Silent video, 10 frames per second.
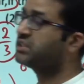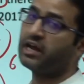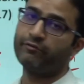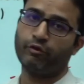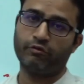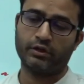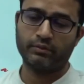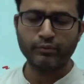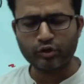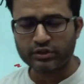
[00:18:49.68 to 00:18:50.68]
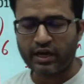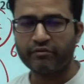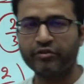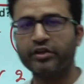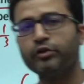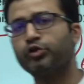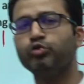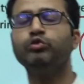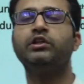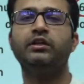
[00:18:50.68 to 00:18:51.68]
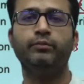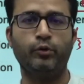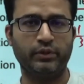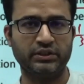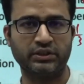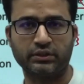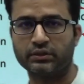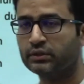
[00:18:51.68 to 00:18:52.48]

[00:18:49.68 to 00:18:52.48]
is left over because every year 2/3 population.